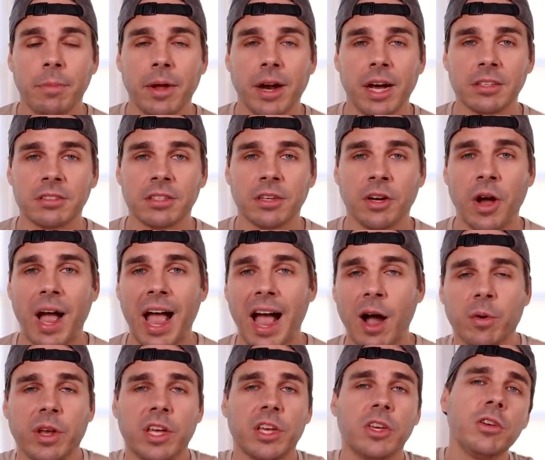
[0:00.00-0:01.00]
but also
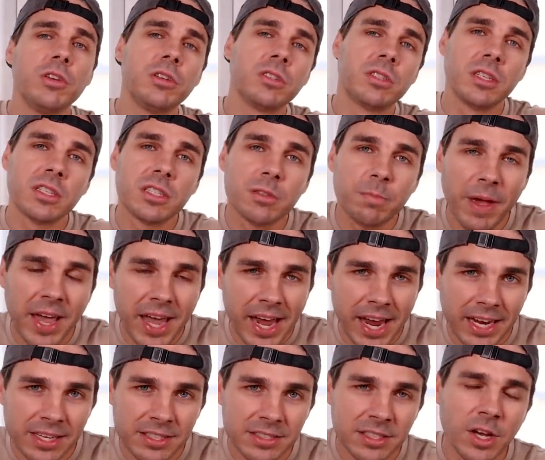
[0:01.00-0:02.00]
how we use the
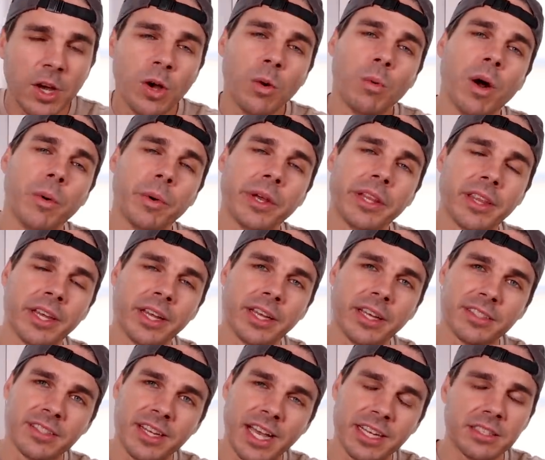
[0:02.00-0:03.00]
space, what we
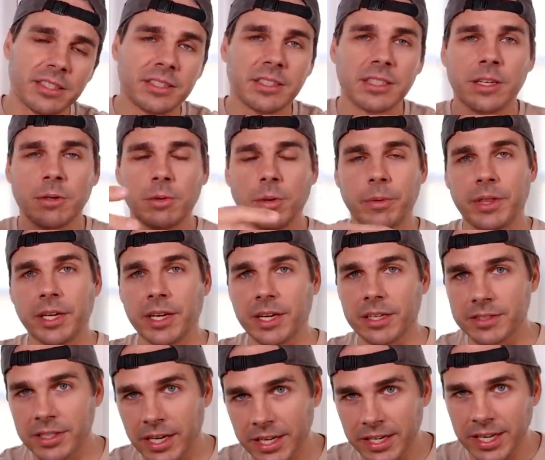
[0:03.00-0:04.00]
think is necessary, what we think
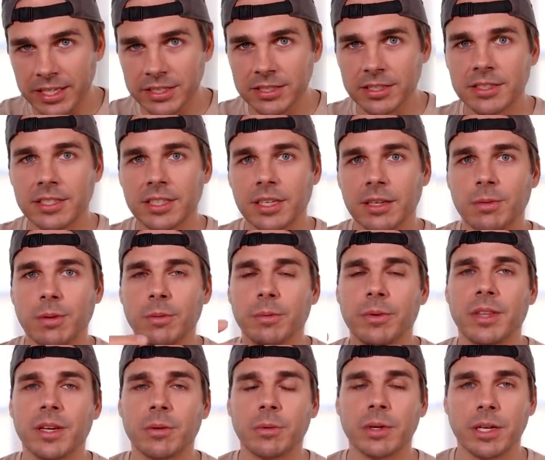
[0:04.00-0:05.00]
is unnecessary, what
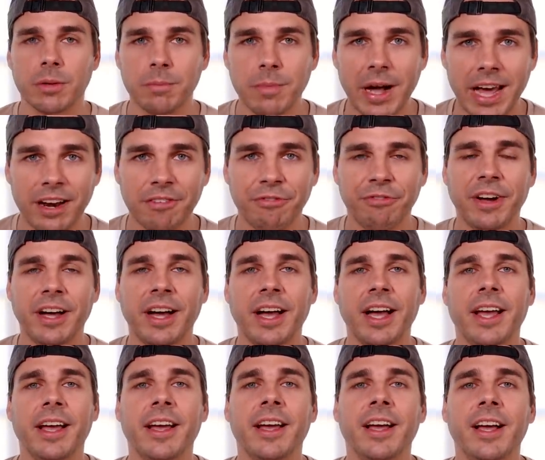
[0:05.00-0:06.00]
we think we could
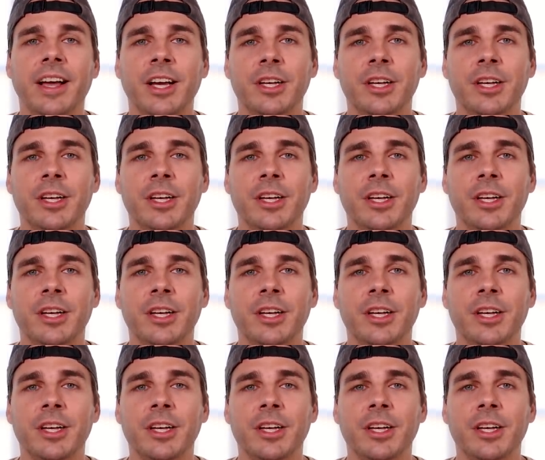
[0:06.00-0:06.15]
modify.